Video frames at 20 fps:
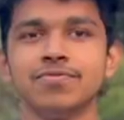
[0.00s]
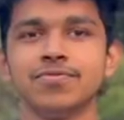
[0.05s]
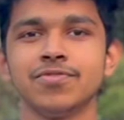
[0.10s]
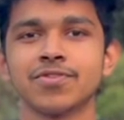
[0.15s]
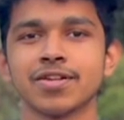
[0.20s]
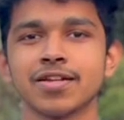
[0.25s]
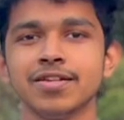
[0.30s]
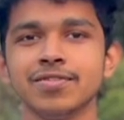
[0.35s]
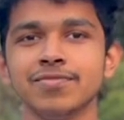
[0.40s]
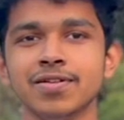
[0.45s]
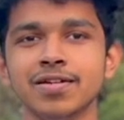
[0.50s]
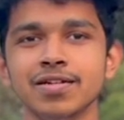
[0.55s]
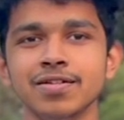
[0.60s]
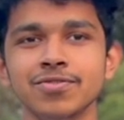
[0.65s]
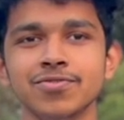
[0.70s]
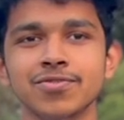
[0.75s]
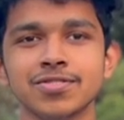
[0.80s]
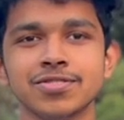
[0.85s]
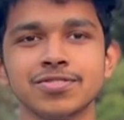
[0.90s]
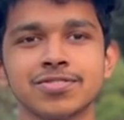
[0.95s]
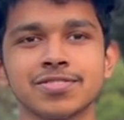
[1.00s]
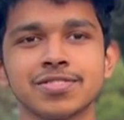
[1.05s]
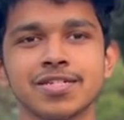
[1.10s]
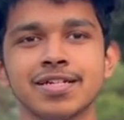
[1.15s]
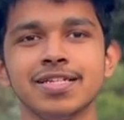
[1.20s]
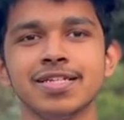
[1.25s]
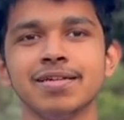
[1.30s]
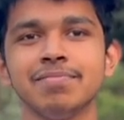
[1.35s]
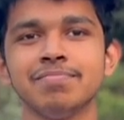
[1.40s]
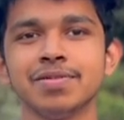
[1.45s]
For anyone who wants to
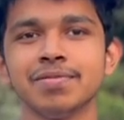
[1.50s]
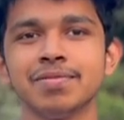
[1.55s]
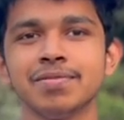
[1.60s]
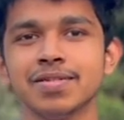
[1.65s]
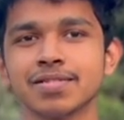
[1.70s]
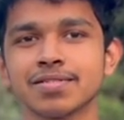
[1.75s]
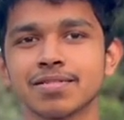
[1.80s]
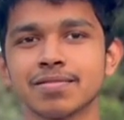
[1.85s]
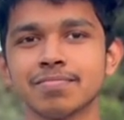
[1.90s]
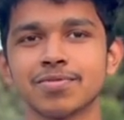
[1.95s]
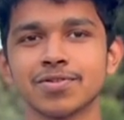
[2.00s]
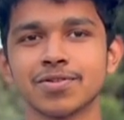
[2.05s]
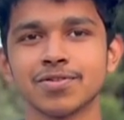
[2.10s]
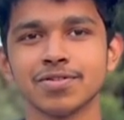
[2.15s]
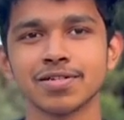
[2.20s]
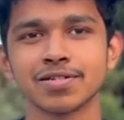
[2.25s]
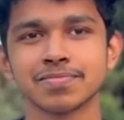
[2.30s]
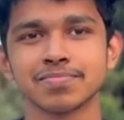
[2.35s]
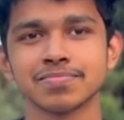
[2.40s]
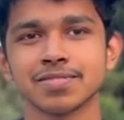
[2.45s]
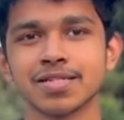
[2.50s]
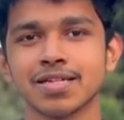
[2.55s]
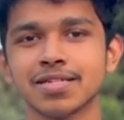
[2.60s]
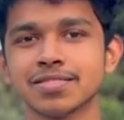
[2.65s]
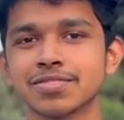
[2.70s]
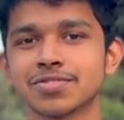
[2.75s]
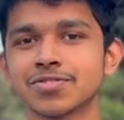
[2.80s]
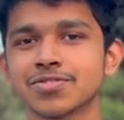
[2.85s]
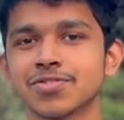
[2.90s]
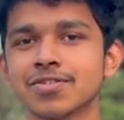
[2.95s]
study M B B S abroad, I
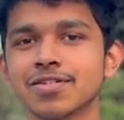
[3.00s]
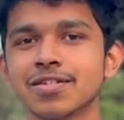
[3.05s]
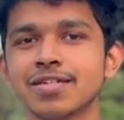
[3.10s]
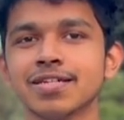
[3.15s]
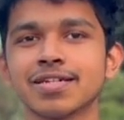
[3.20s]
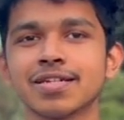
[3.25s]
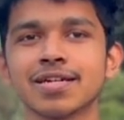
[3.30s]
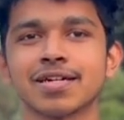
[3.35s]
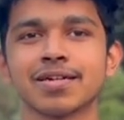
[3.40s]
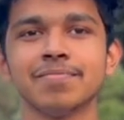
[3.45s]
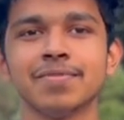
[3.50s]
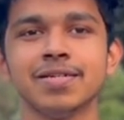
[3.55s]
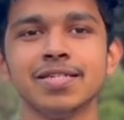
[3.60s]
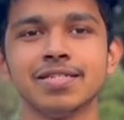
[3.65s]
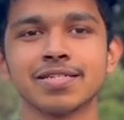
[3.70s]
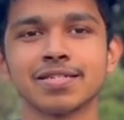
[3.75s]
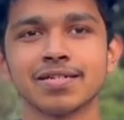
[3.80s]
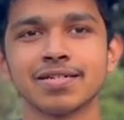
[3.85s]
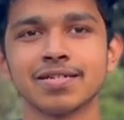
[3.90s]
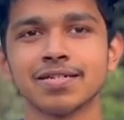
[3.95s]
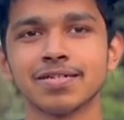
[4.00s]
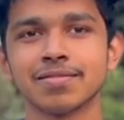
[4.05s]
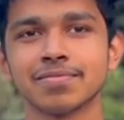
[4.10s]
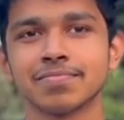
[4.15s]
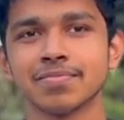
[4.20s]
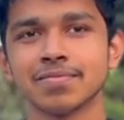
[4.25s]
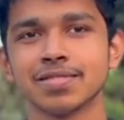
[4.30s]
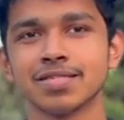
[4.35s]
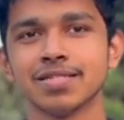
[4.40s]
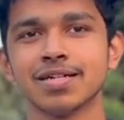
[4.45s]
strongly recommend
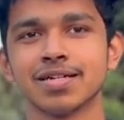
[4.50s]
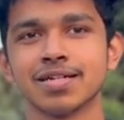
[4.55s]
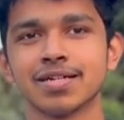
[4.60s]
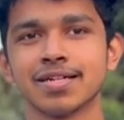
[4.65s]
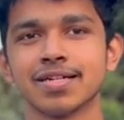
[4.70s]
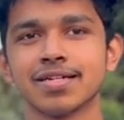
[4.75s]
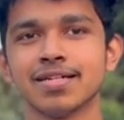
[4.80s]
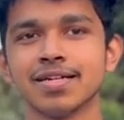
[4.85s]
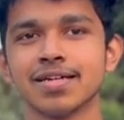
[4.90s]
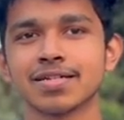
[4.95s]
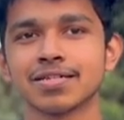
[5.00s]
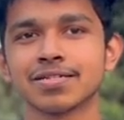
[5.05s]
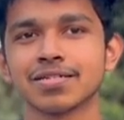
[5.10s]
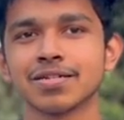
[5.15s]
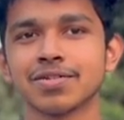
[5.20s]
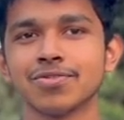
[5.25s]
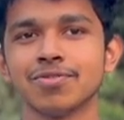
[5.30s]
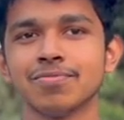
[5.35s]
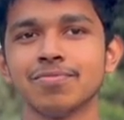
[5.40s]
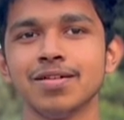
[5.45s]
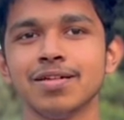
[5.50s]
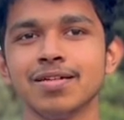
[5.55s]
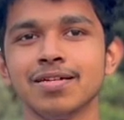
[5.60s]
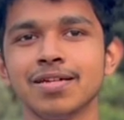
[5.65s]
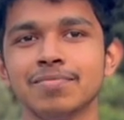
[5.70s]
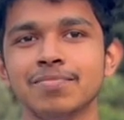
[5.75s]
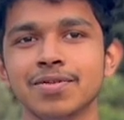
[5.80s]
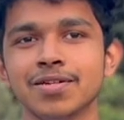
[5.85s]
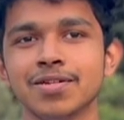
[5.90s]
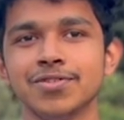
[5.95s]
Get Direction Global
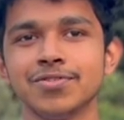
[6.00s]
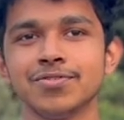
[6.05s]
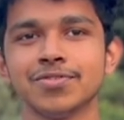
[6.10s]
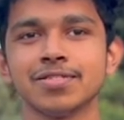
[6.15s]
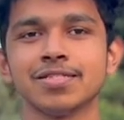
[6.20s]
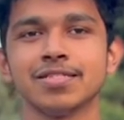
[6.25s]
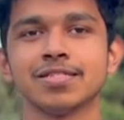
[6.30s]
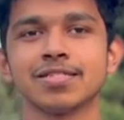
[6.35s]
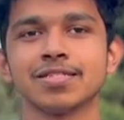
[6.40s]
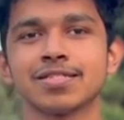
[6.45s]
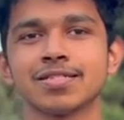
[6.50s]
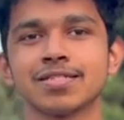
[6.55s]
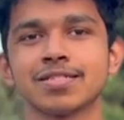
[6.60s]
and my university.